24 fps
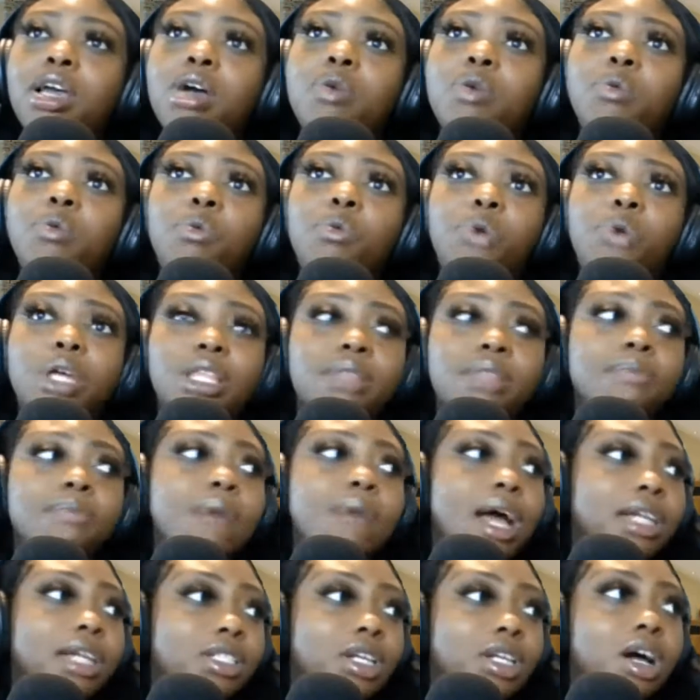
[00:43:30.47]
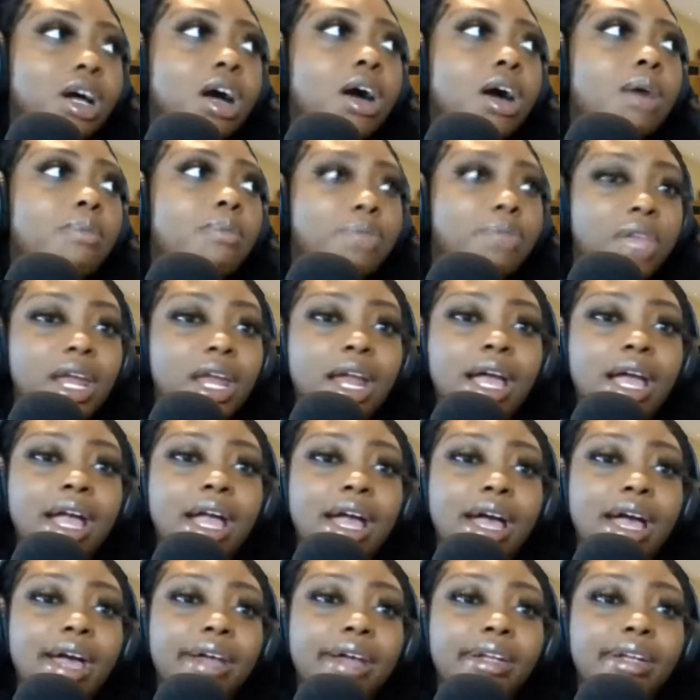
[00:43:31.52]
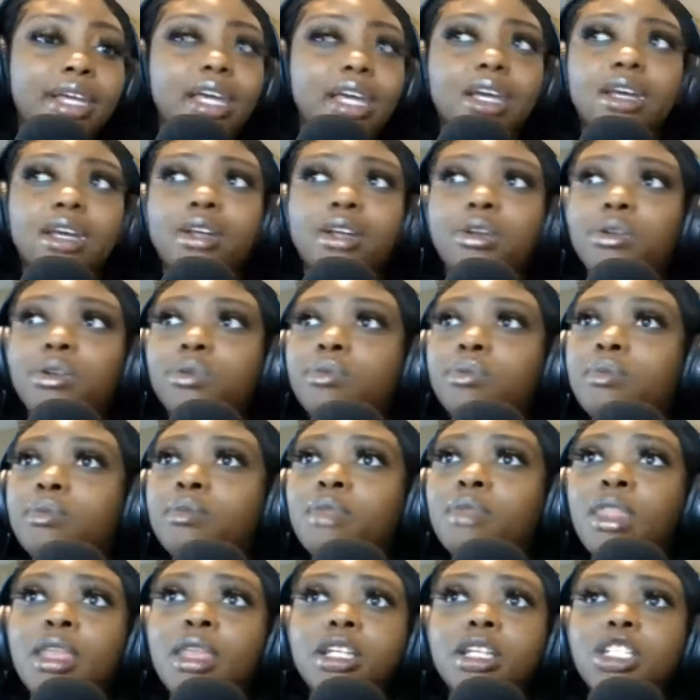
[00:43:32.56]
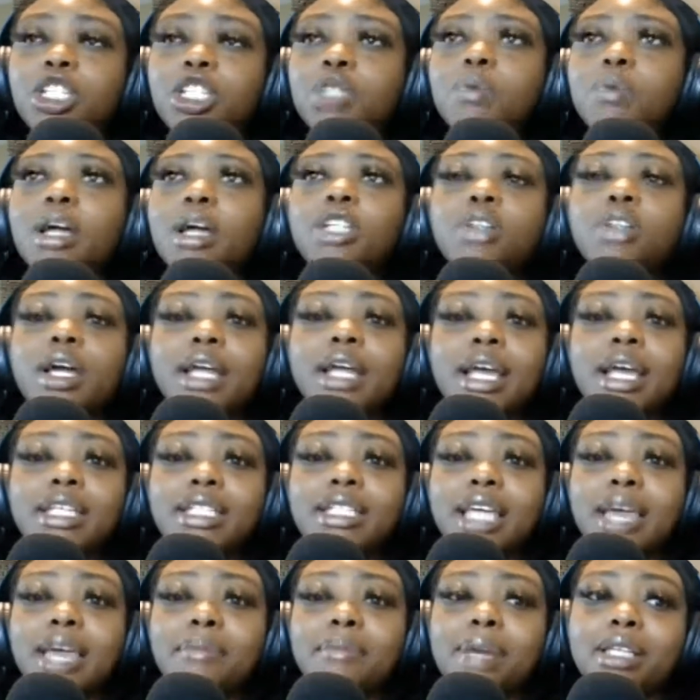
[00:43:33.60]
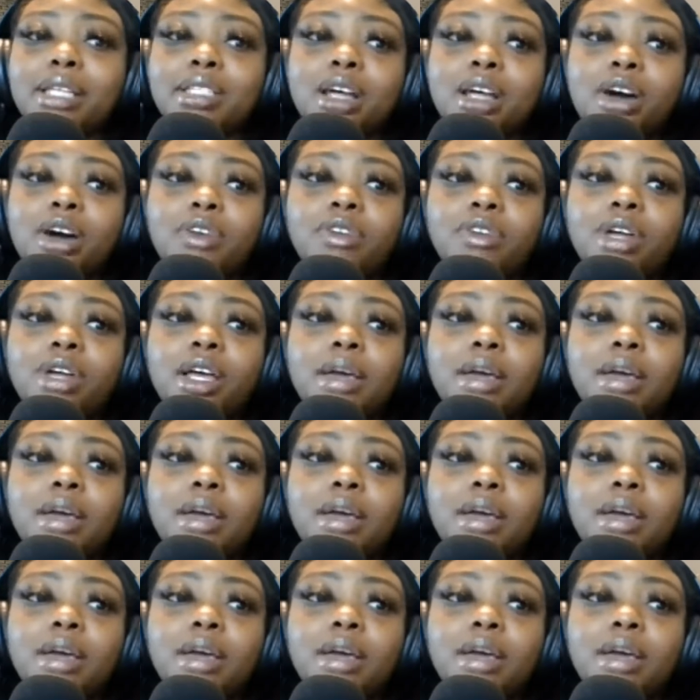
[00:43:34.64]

with my job that I had, and just by trying to educate myself,